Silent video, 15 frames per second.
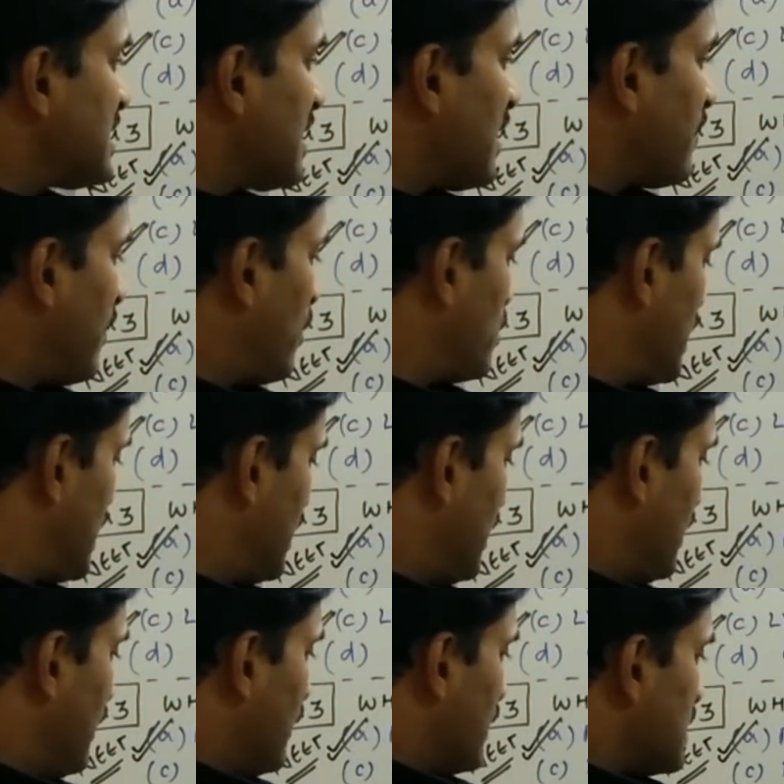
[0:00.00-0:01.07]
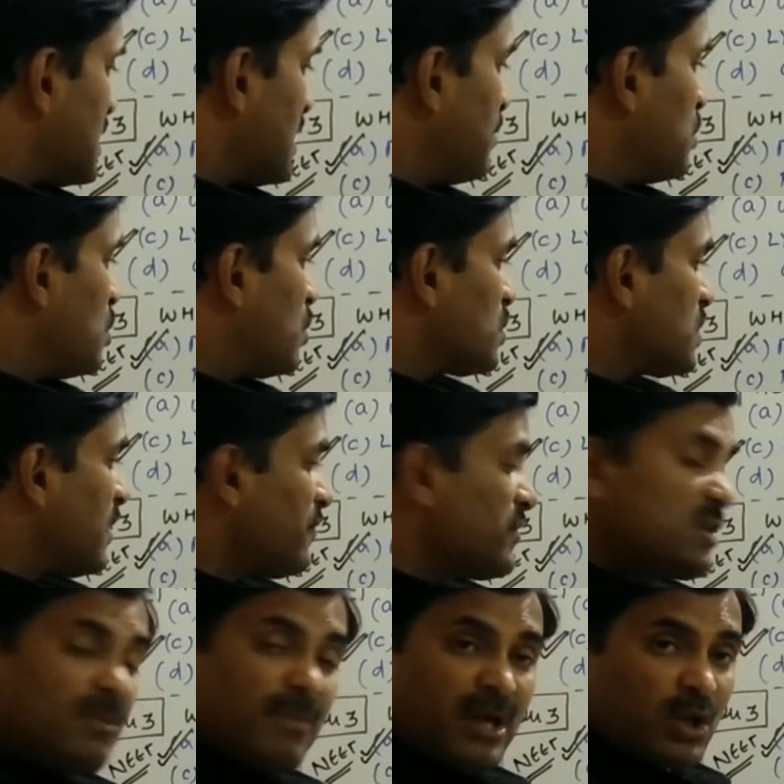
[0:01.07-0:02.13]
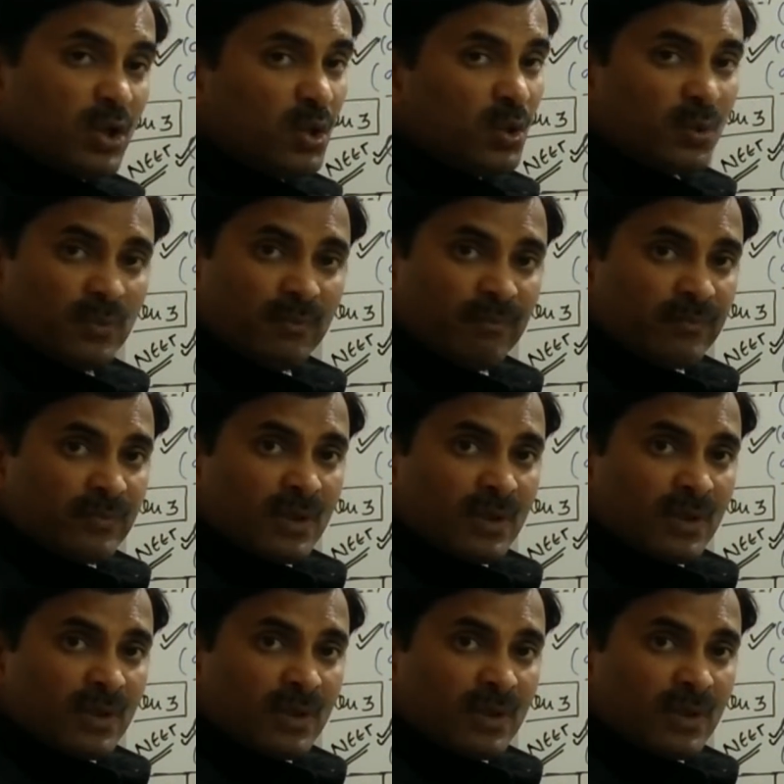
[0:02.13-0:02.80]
glands are found in submucosa of stomach? No.